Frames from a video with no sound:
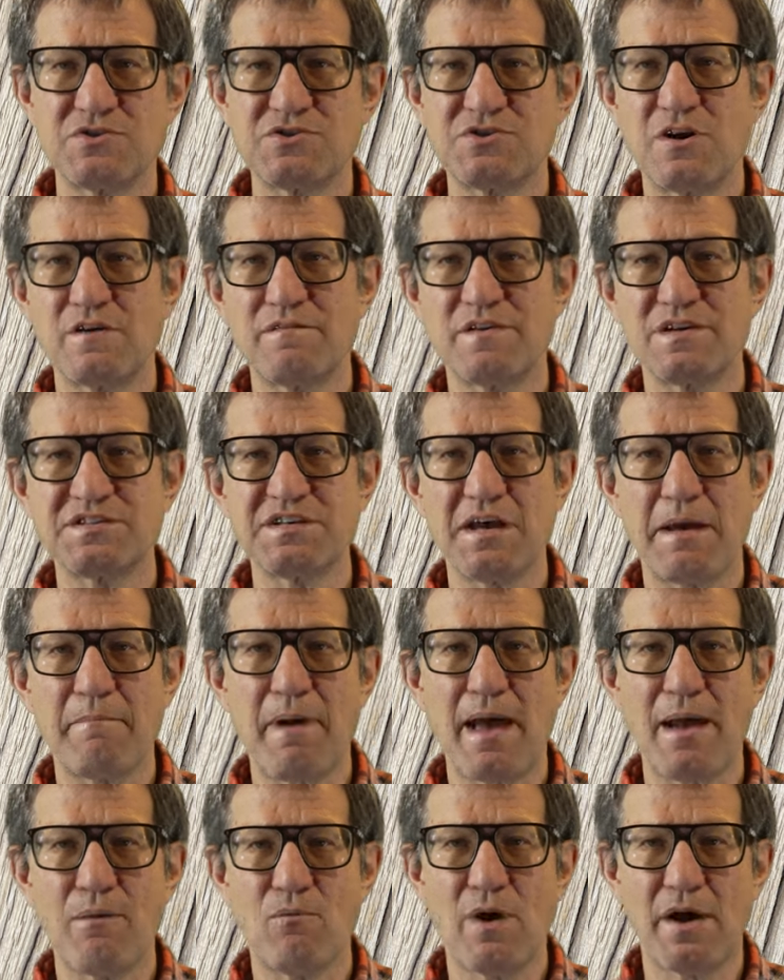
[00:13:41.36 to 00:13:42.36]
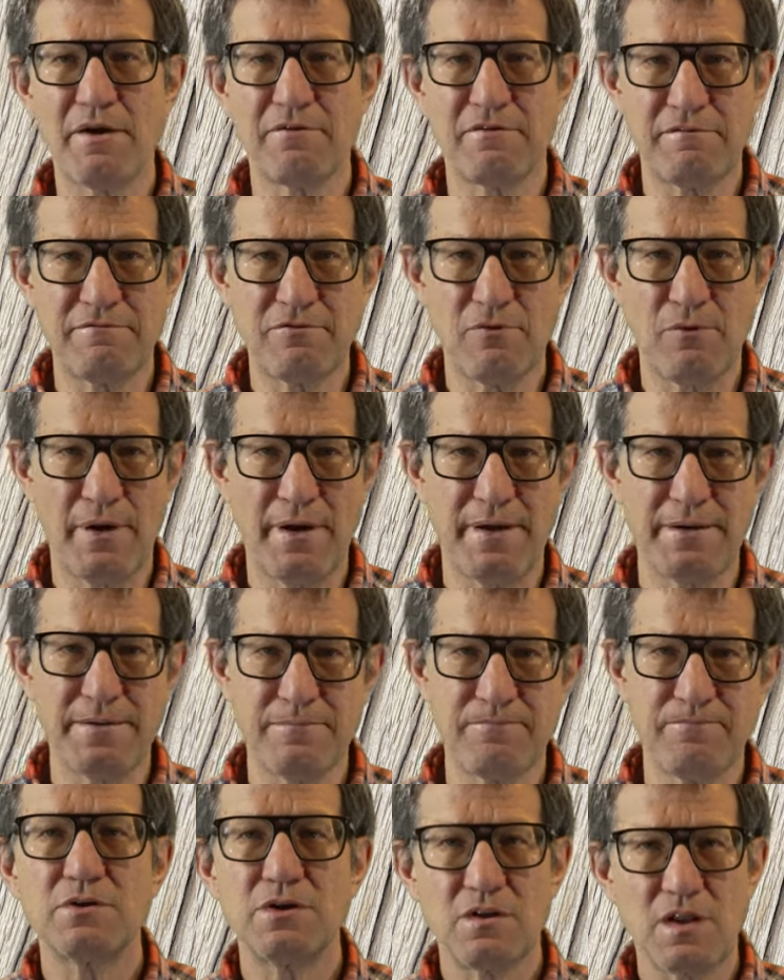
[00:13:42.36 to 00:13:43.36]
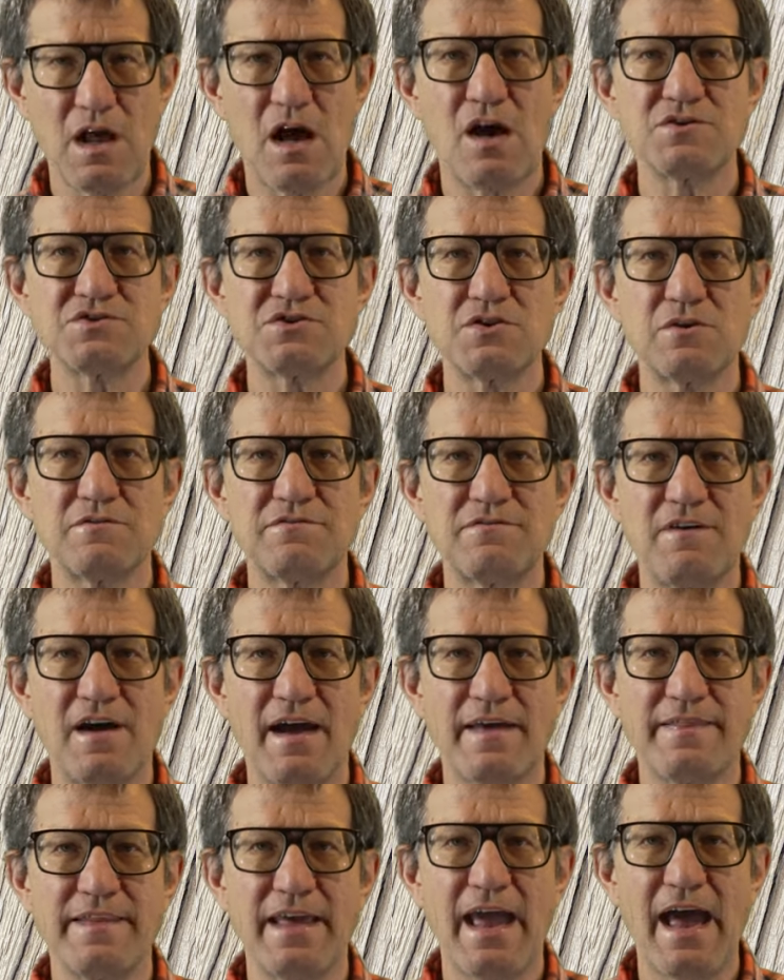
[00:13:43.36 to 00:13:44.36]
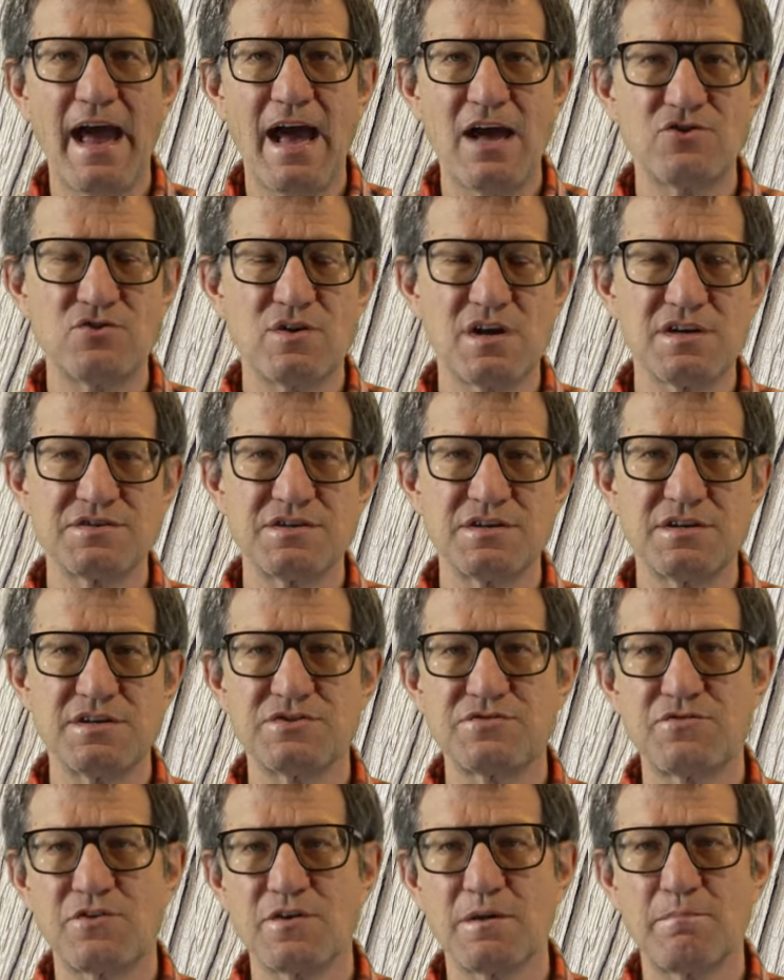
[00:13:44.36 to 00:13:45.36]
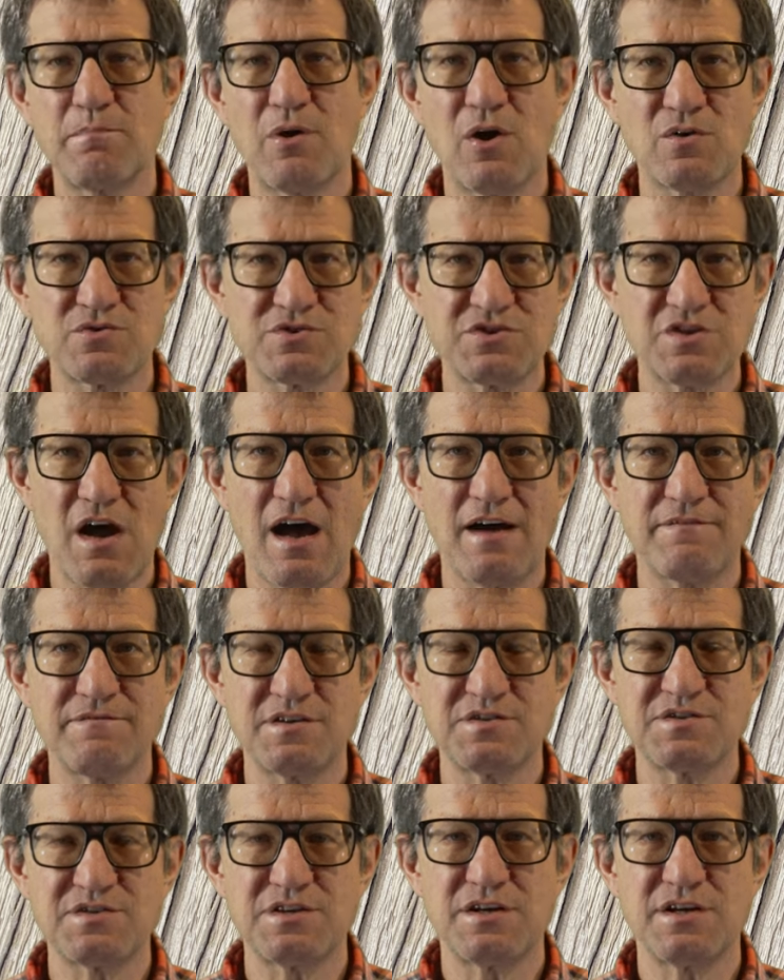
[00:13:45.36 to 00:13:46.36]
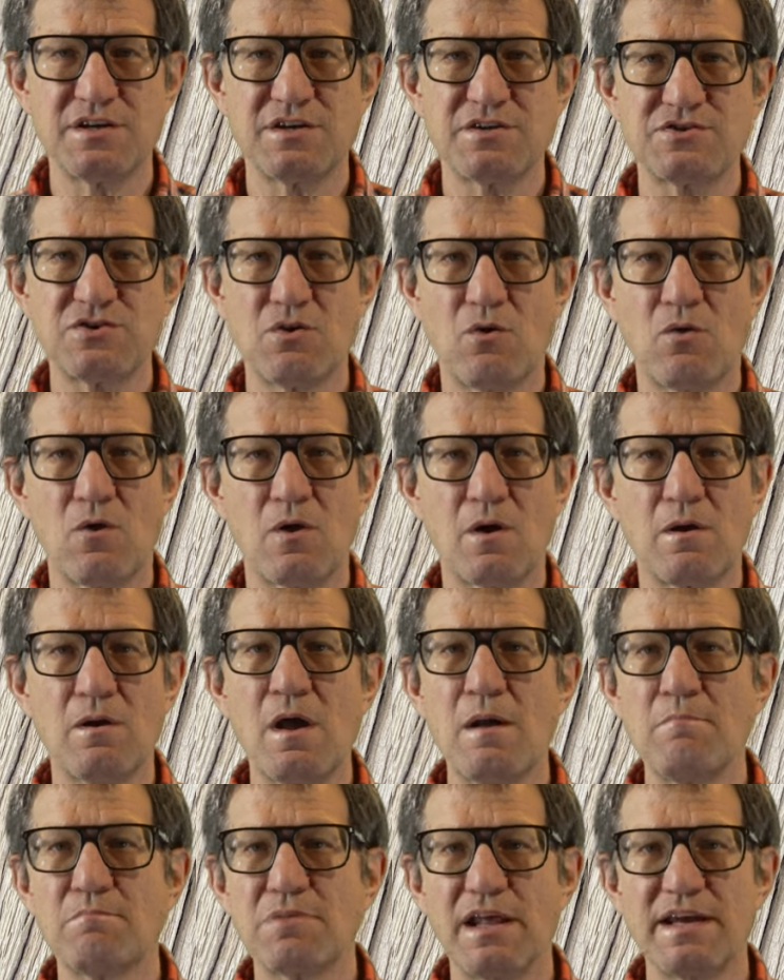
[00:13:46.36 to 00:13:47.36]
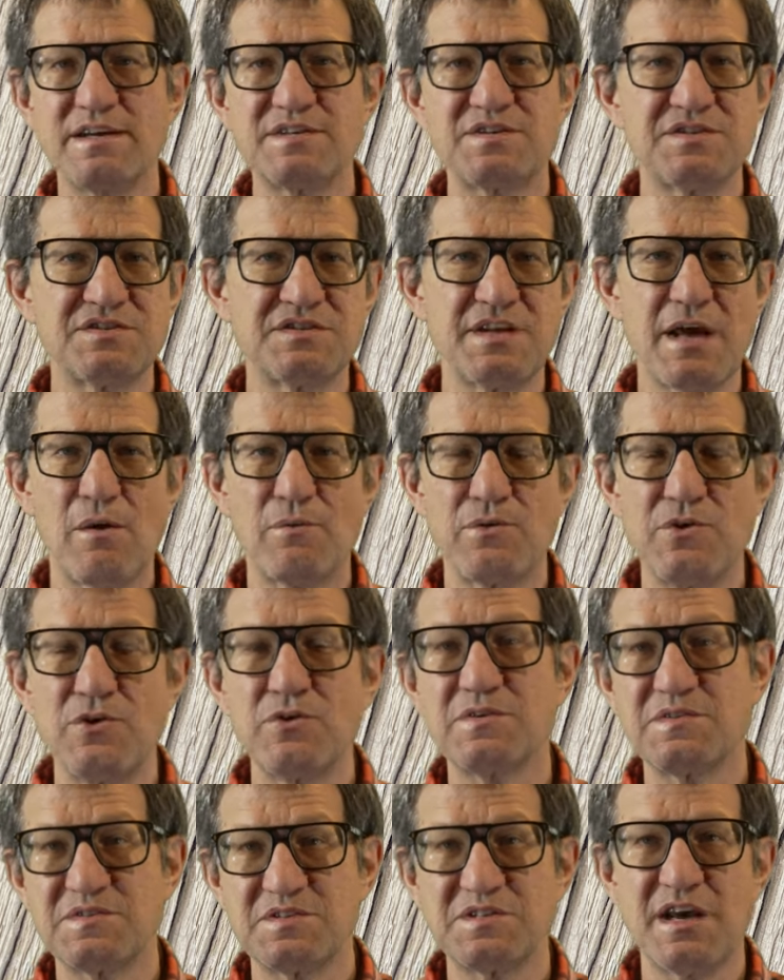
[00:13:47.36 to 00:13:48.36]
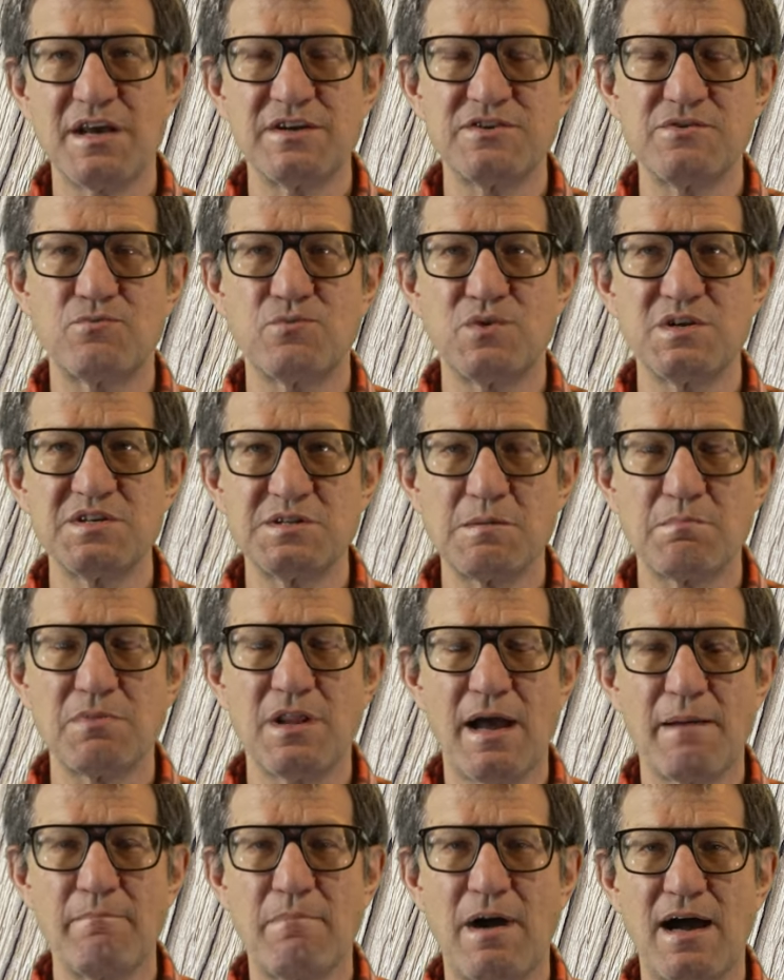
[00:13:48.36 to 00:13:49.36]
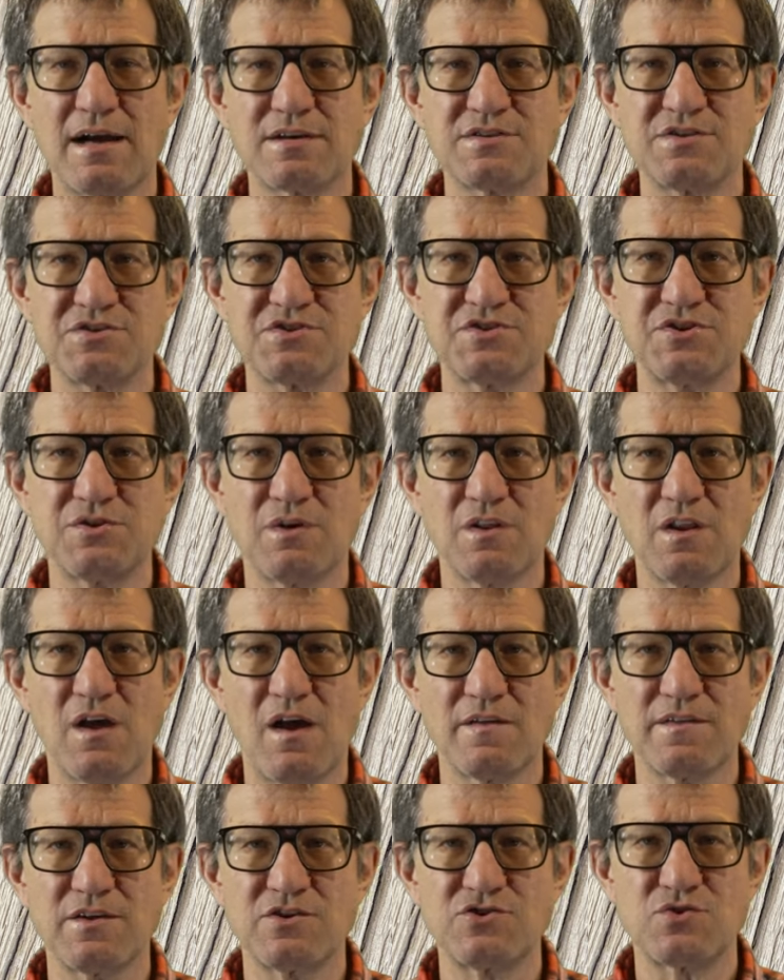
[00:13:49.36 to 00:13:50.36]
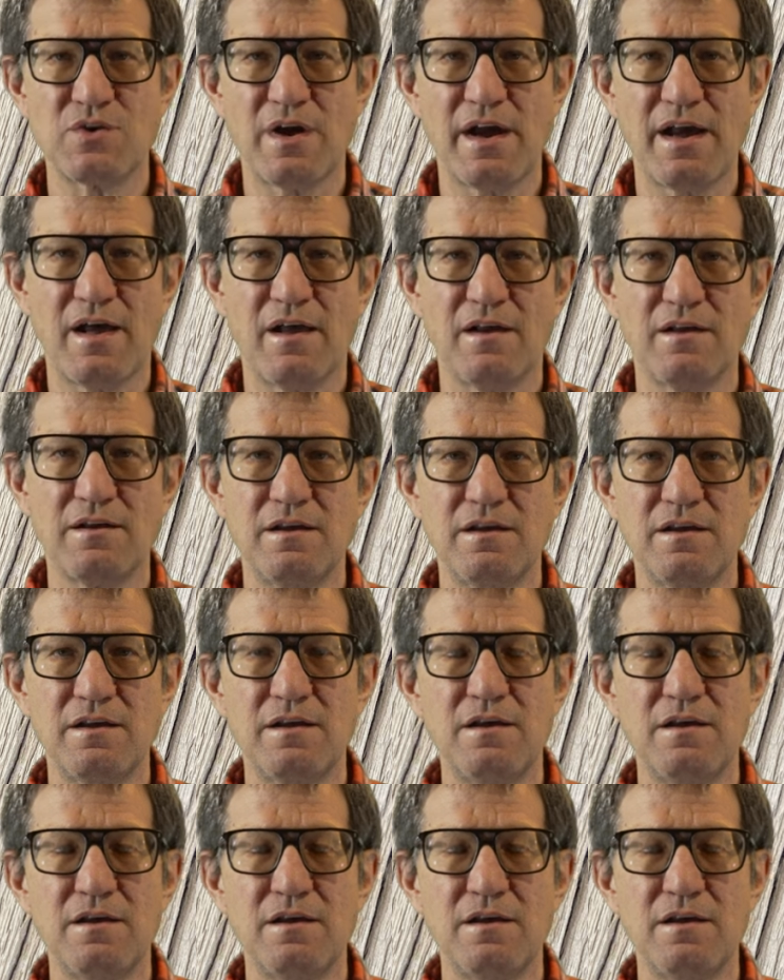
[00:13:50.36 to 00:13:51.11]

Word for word: service I might want to avoid. You'll also find the addresses for the post offices or places that you can send resupply boxes to along the trail.